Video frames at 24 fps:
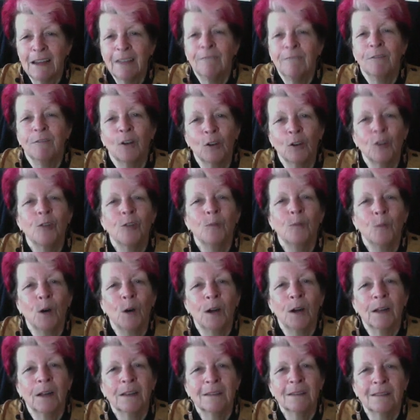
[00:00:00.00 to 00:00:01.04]

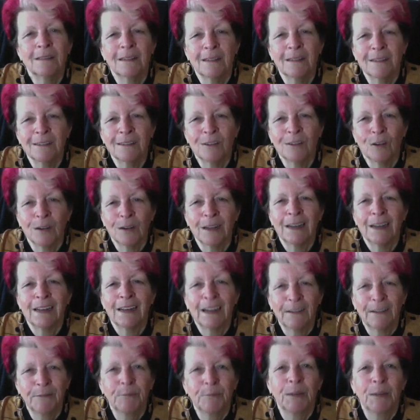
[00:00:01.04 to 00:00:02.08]
volume-wise, there's not
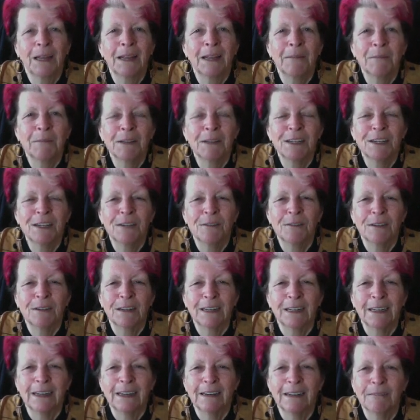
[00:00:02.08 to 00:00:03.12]
enough plant material
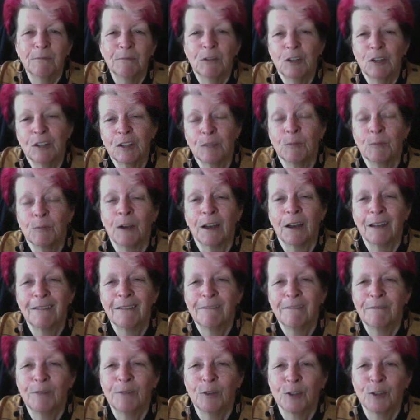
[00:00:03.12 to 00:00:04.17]
in it, which is my
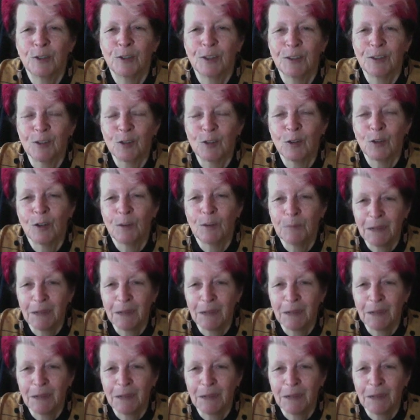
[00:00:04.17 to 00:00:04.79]
first concern.